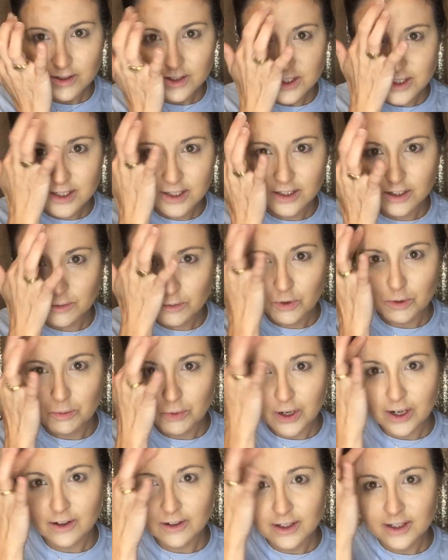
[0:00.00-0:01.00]
Just a little more
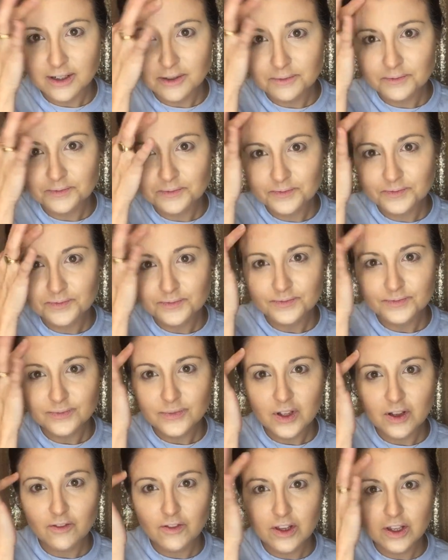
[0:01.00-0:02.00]
brown
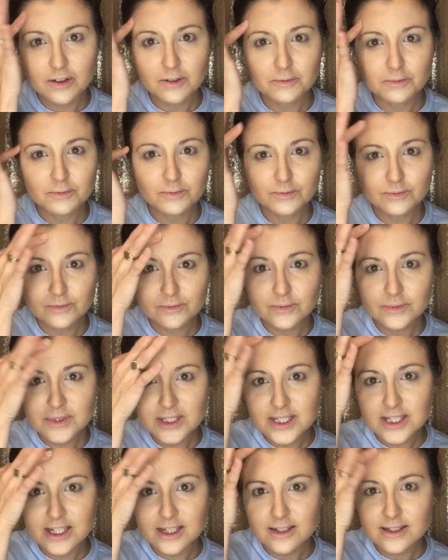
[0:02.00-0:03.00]
of the
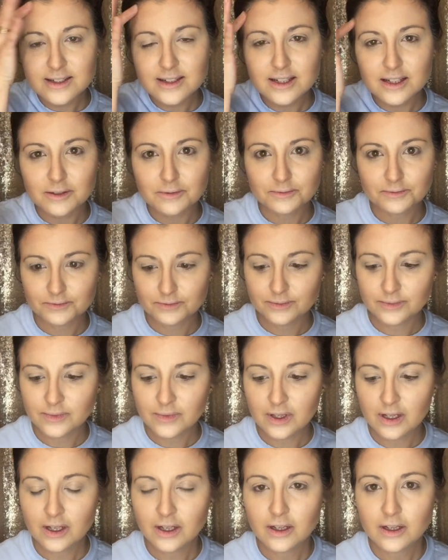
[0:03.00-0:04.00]
6 can
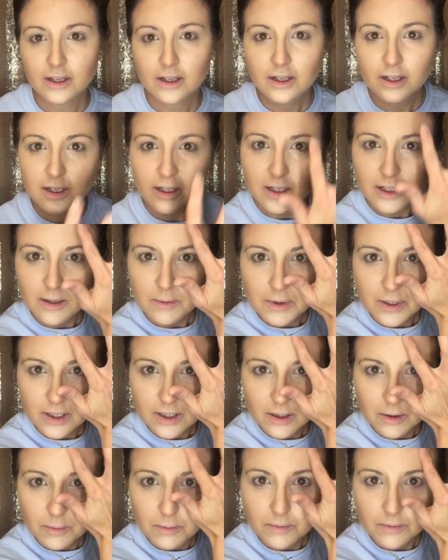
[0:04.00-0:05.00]
give me
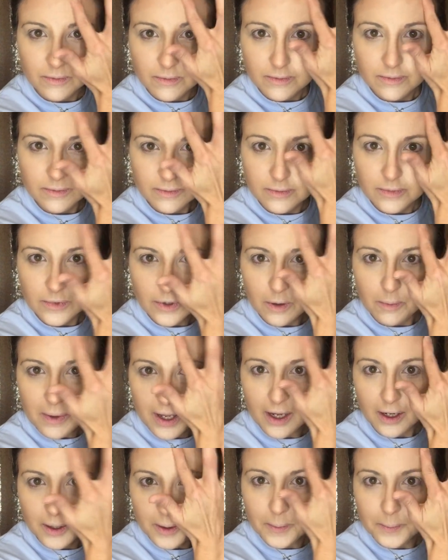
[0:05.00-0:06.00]
a little, go
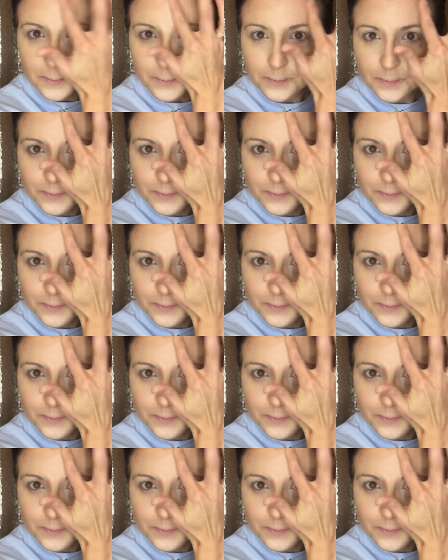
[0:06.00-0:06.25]
back.